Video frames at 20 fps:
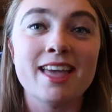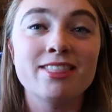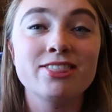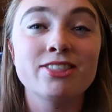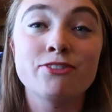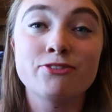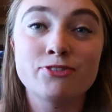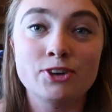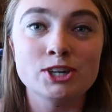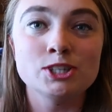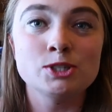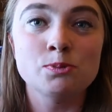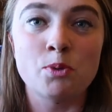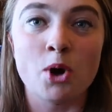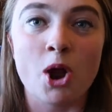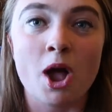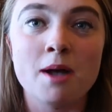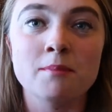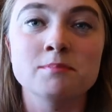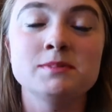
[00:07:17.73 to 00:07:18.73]
and the first
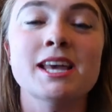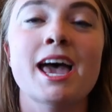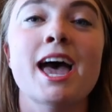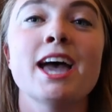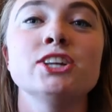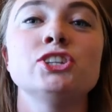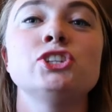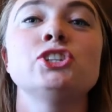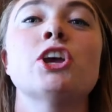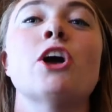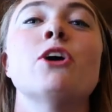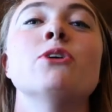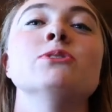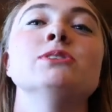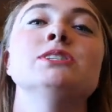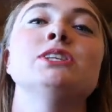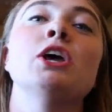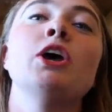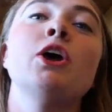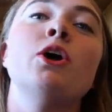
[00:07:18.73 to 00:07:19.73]
prompt I
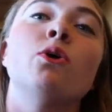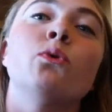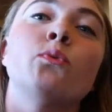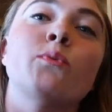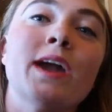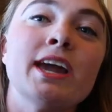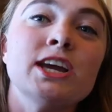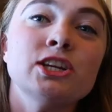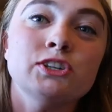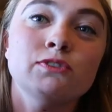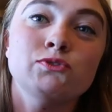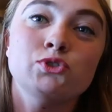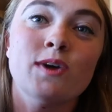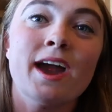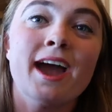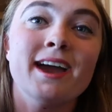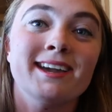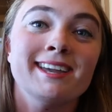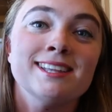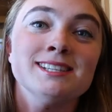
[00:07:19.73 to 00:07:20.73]
chose Rage of
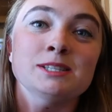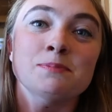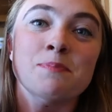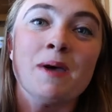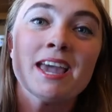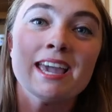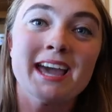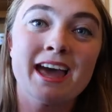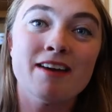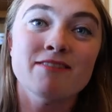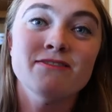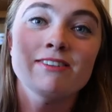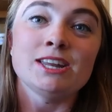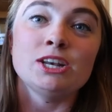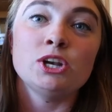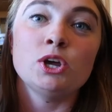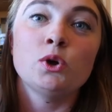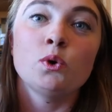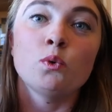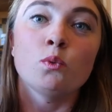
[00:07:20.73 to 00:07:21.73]
Dragons by
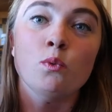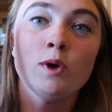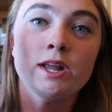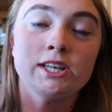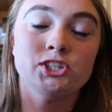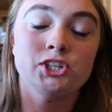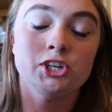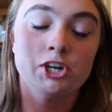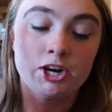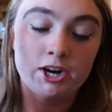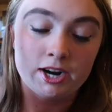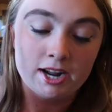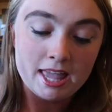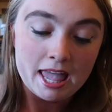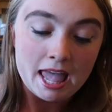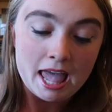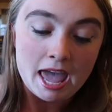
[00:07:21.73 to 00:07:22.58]
Evan Winter.